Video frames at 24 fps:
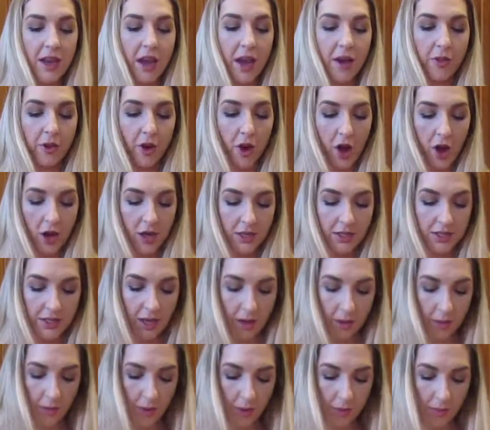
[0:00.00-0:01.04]
Now there are
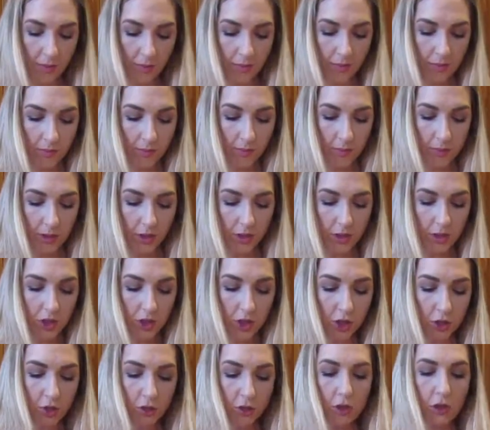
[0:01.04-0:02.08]
some little
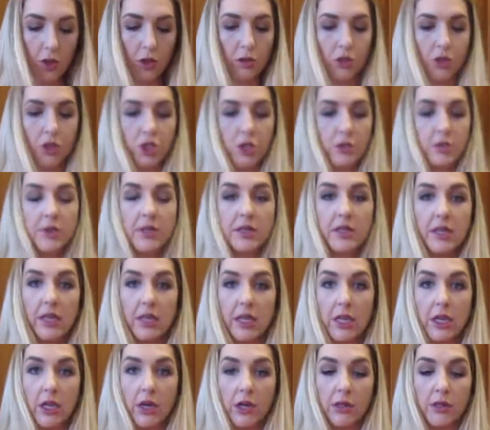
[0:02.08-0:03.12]
glow germs
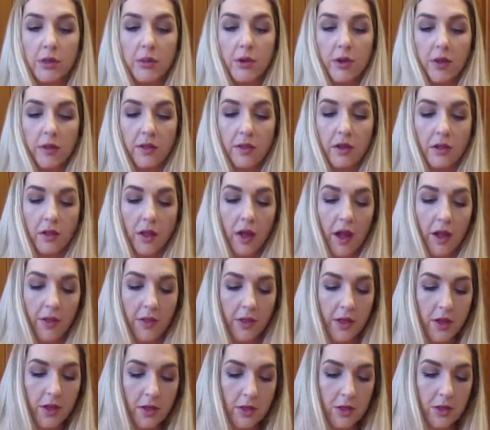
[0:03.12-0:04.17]
here in the middle of the
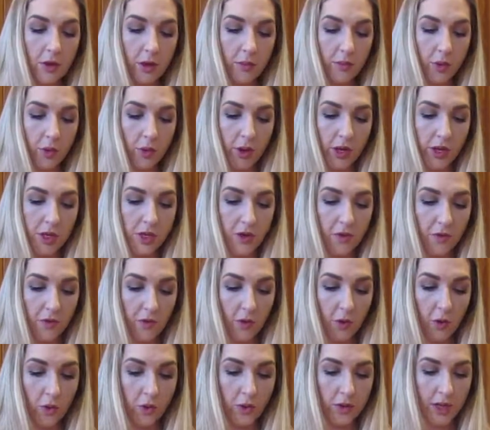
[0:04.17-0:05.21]
cloth, so I'm going to
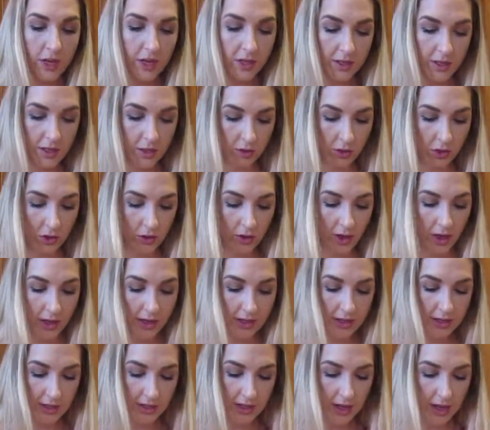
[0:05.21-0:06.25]
fold it so you
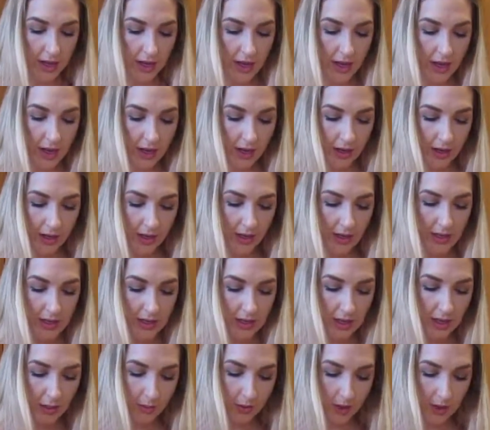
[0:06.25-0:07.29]
guys can
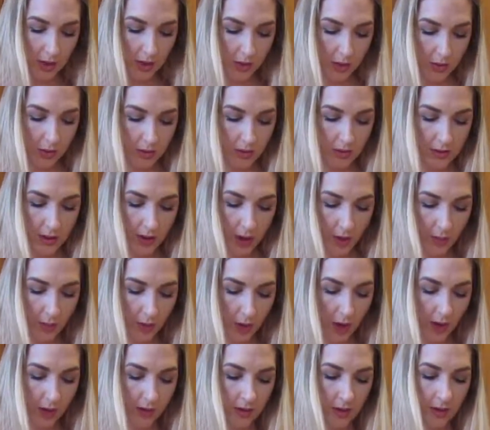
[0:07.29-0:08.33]
see me use that
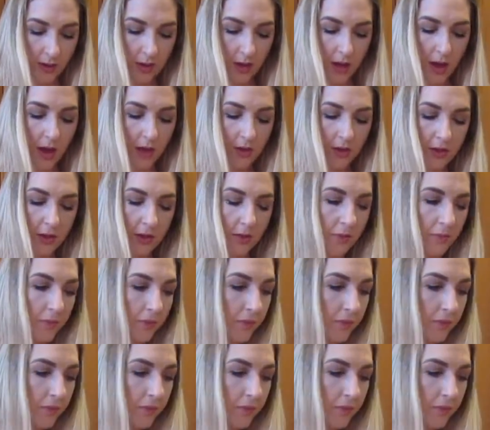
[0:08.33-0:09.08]
part of the cloth.